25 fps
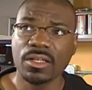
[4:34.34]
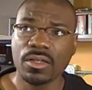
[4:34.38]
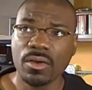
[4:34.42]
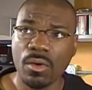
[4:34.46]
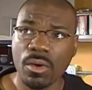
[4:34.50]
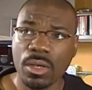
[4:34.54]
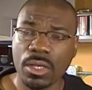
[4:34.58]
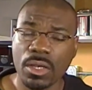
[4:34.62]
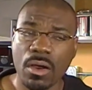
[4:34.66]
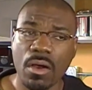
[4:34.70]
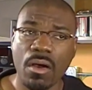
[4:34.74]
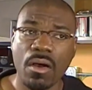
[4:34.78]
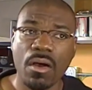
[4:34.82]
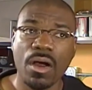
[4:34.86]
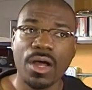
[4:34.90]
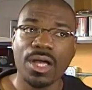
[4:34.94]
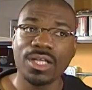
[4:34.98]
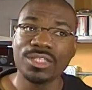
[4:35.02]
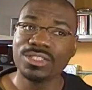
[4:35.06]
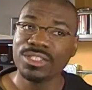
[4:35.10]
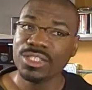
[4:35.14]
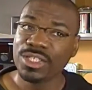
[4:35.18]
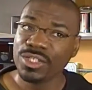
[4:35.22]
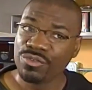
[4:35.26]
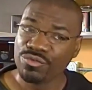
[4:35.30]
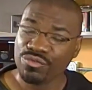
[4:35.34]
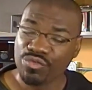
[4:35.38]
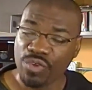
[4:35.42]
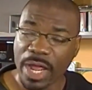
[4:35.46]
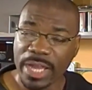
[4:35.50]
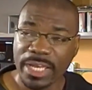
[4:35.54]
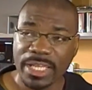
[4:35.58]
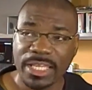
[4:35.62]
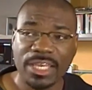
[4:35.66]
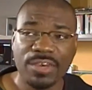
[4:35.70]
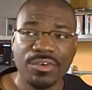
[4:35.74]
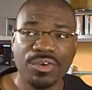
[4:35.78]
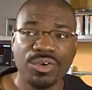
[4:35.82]
that are going on
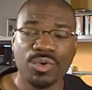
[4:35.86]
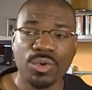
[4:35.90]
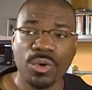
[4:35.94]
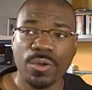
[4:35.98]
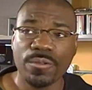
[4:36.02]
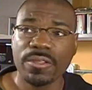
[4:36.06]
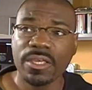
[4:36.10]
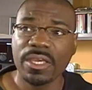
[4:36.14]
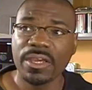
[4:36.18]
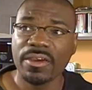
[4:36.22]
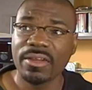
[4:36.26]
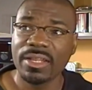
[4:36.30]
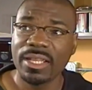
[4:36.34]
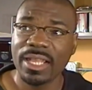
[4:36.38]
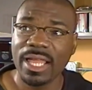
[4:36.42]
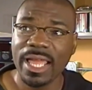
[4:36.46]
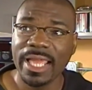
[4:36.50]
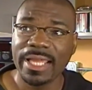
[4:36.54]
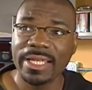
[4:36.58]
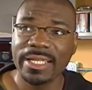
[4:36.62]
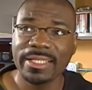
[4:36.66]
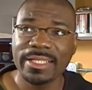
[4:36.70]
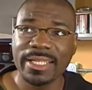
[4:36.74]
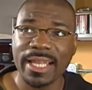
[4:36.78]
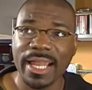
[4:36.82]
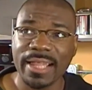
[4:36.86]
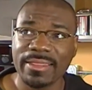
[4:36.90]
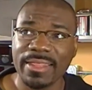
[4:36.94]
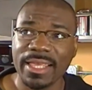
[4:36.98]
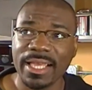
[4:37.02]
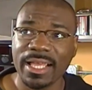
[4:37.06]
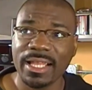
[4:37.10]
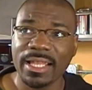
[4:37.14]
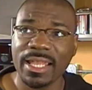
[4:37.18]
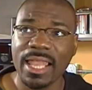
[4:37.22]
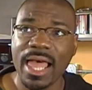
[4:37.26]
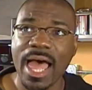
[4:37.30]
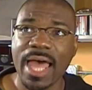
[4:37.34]
right here in North Carolina that
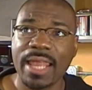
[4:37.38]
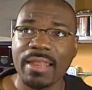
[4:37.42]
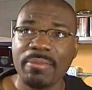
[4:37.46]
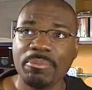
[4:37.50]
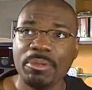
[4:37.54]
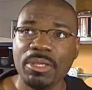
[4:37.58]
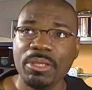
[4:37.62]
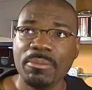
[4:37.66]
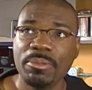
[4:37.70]
I think a lot